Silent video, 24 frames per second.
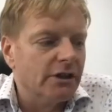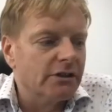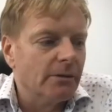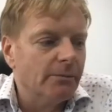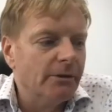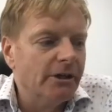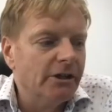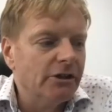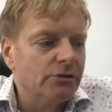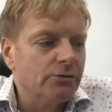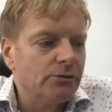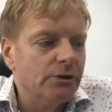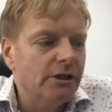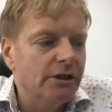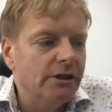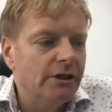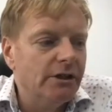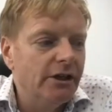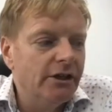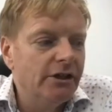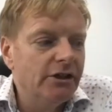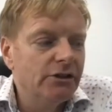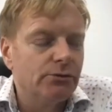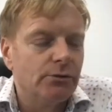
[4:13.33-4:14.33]
I mean,
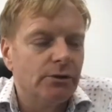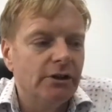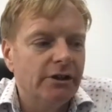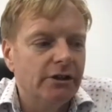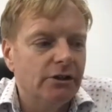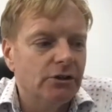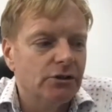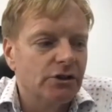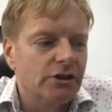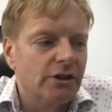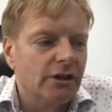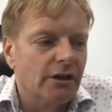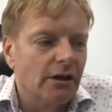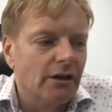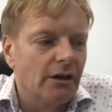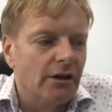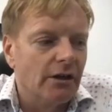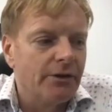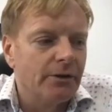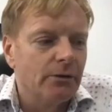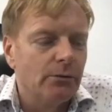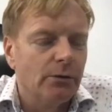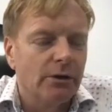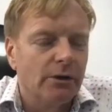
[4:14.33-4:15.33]
it is really interesting. I
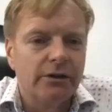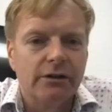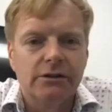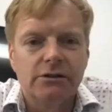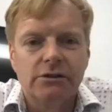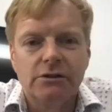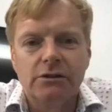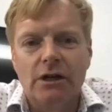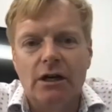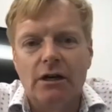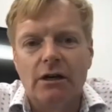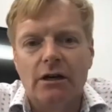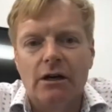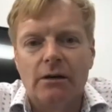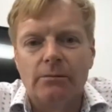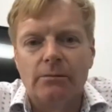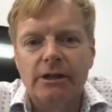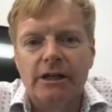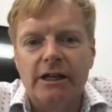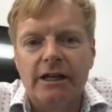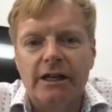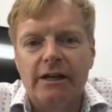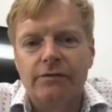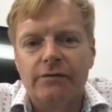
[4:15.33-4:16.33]
think I'm going
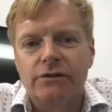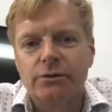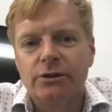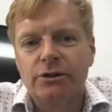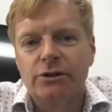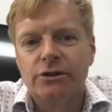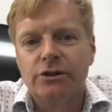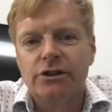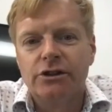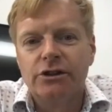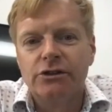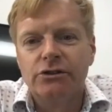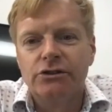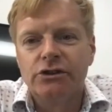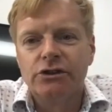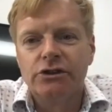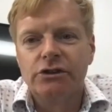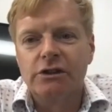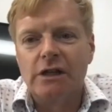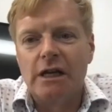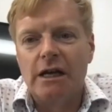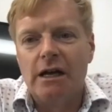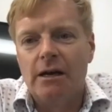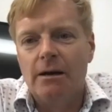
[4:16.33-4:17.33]
to have to introduce
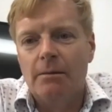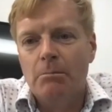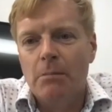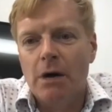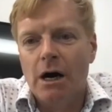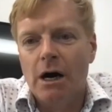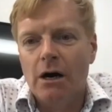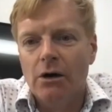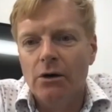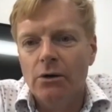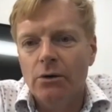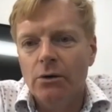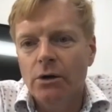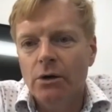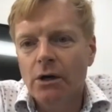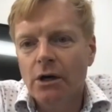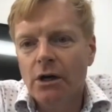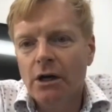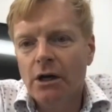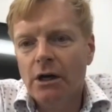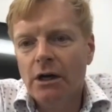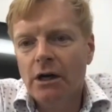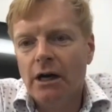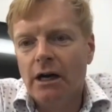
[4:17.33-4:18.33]
Mo
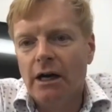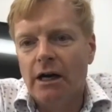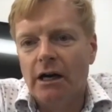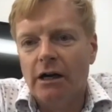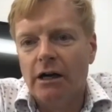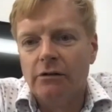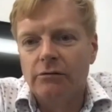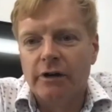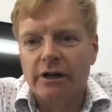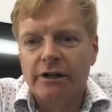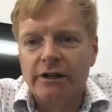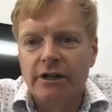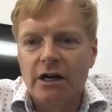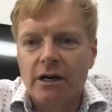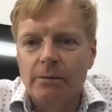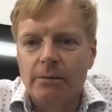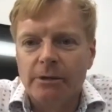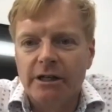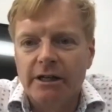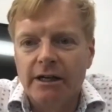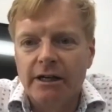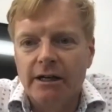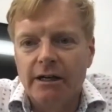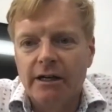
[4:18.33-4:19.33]

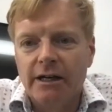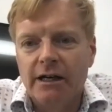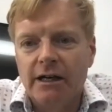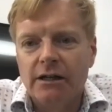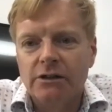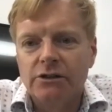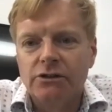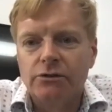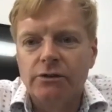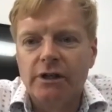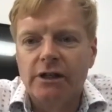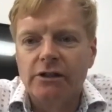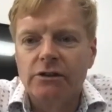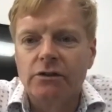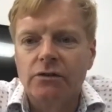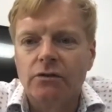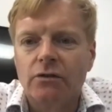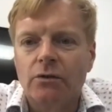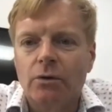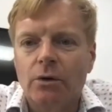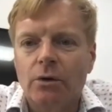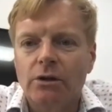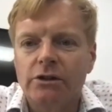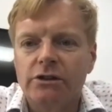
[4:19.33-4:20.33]
Ranama, our director of
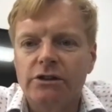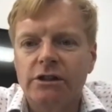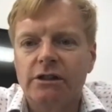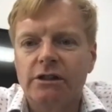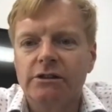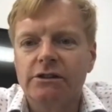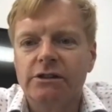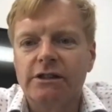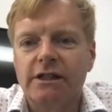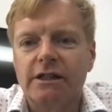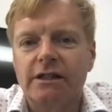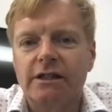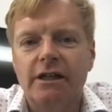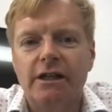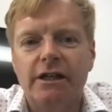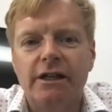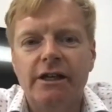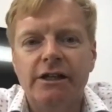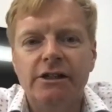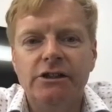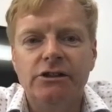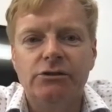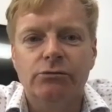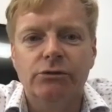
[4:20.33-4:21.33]
quality, because
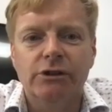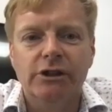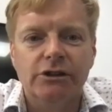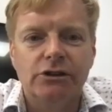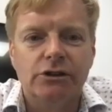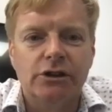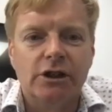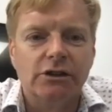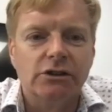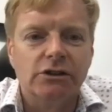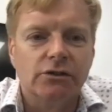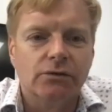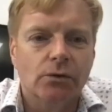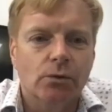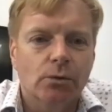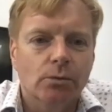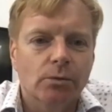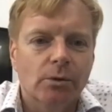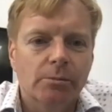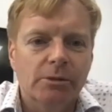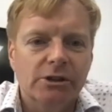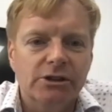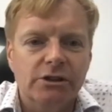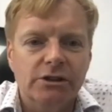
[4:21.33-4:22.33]
he's really transformed the
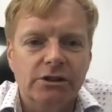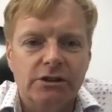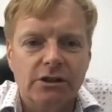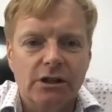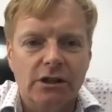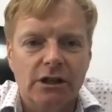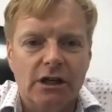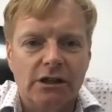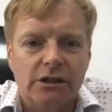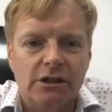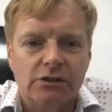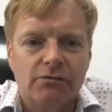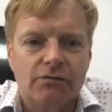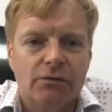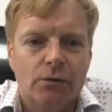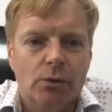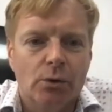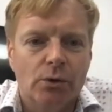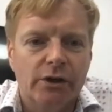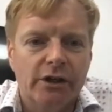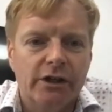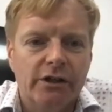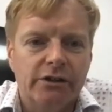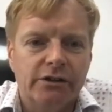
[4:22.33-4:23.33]
business the last 4
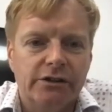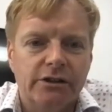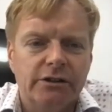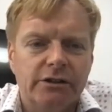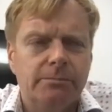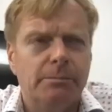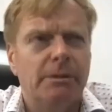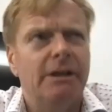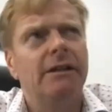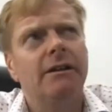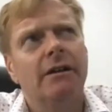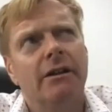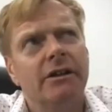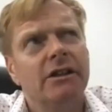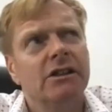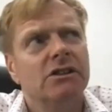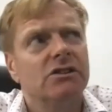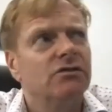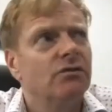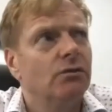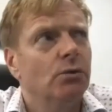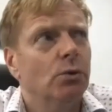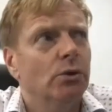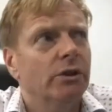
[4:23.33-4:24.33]
years. I think it's
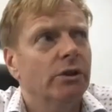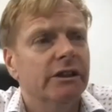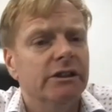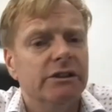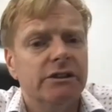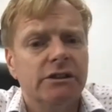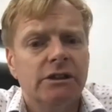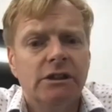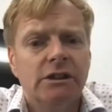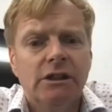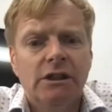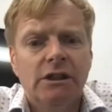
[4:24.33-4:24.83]
4 years.